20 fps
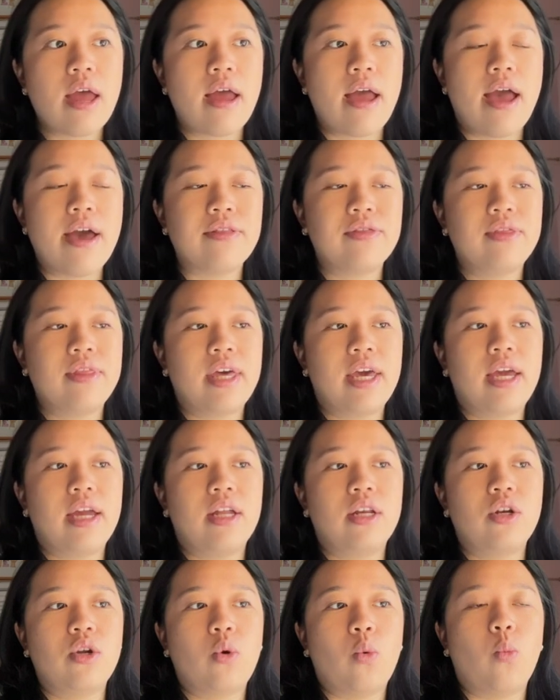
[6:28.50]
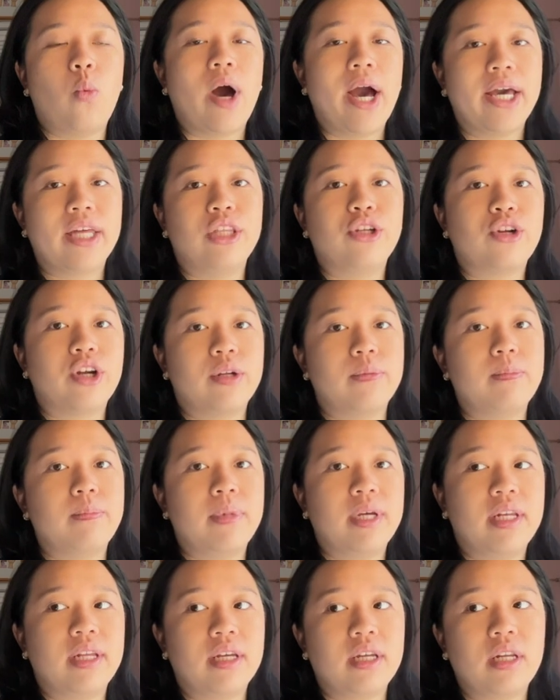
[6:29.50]
and then why they're
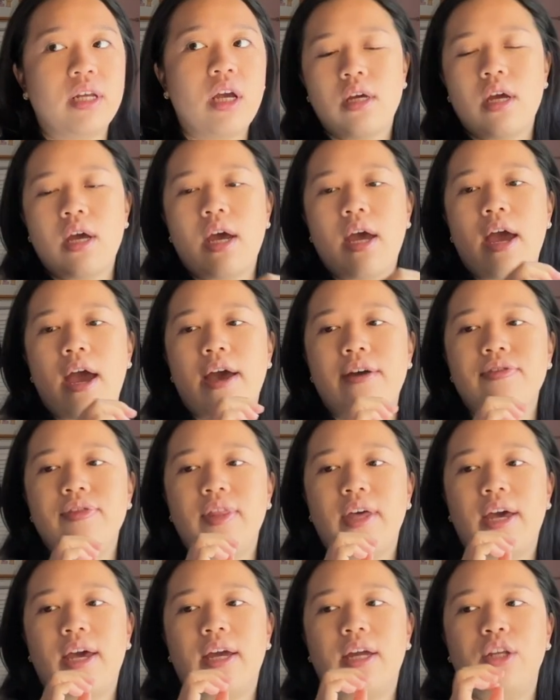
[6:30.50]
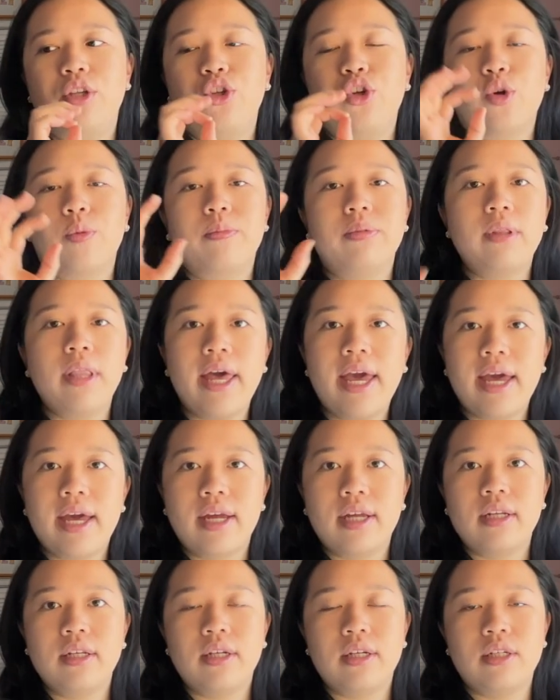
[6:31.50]
admitted. And then your
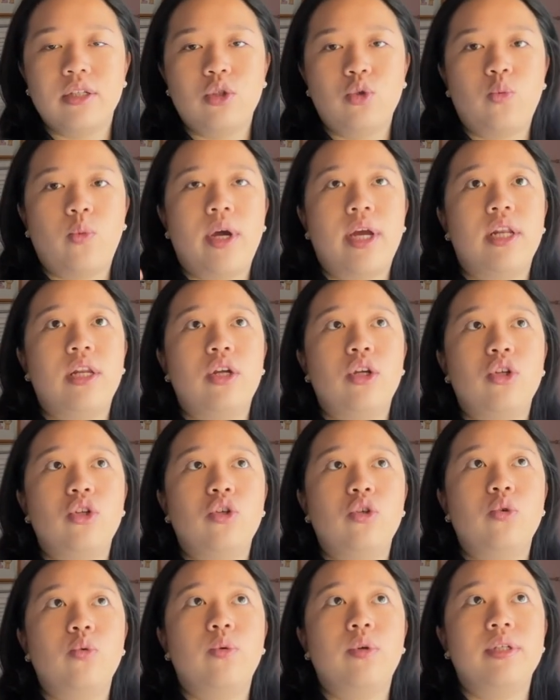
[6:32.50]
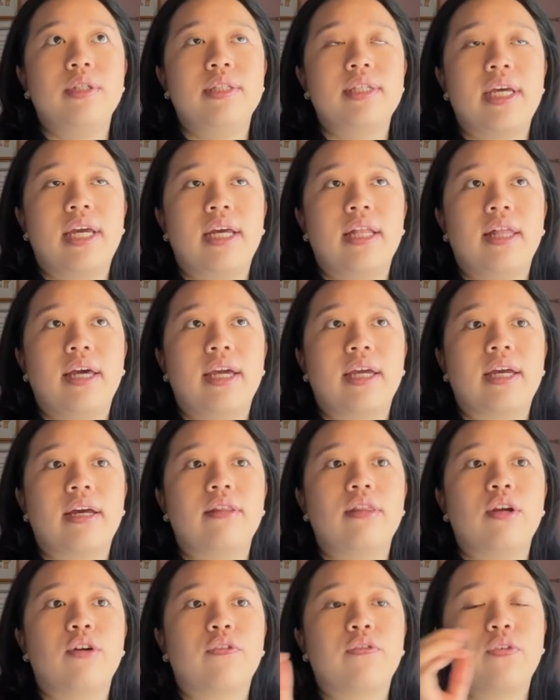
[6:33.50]
plan is when you would say like
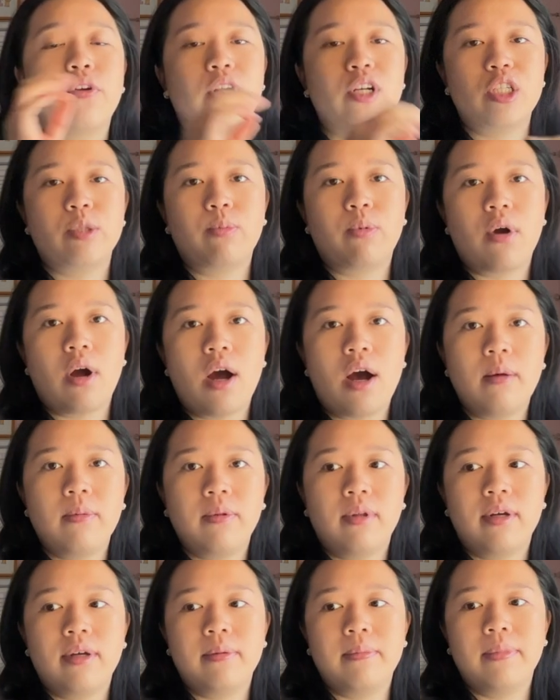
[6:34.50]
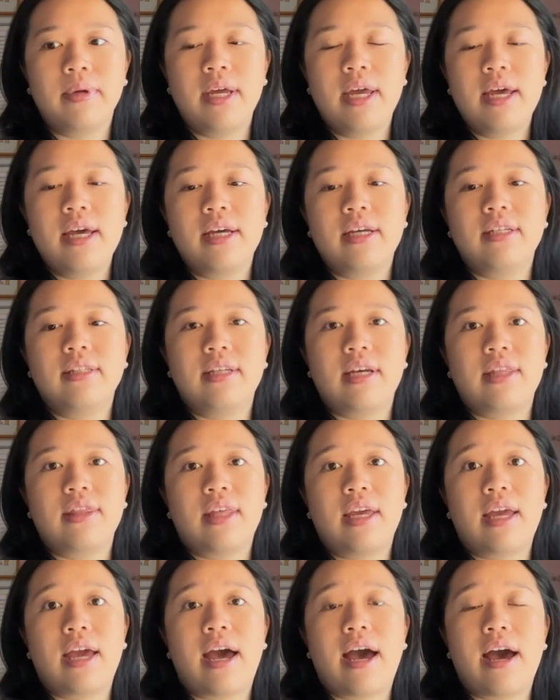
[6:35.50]
their first problem is that
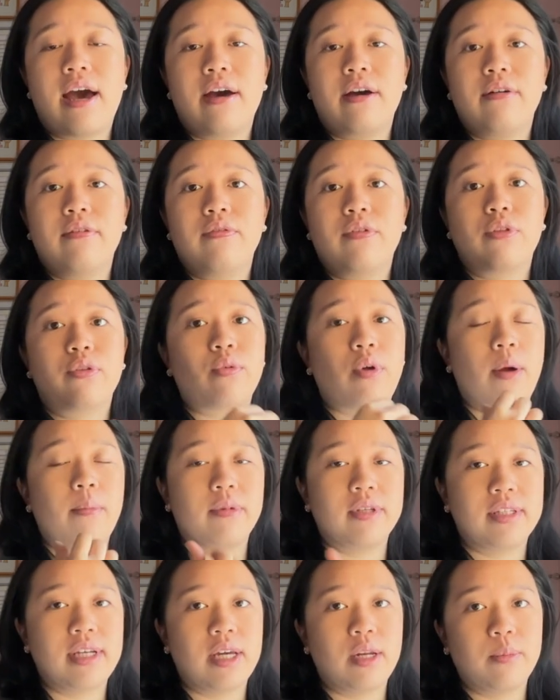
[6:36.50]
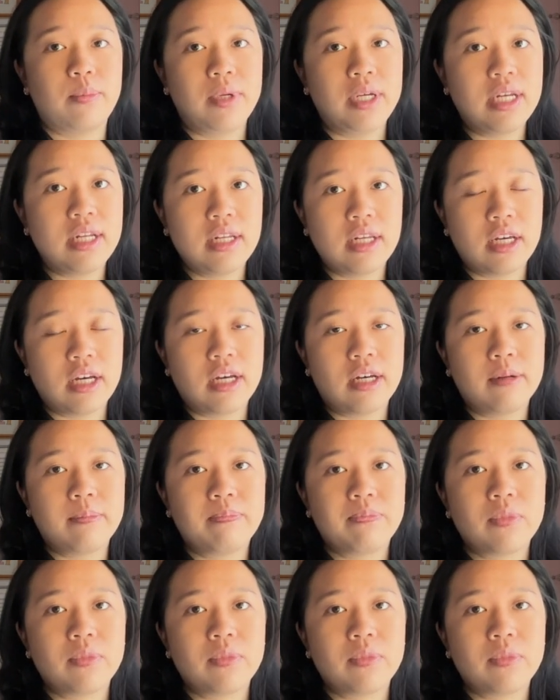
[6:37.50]
they have thrombocytopenia,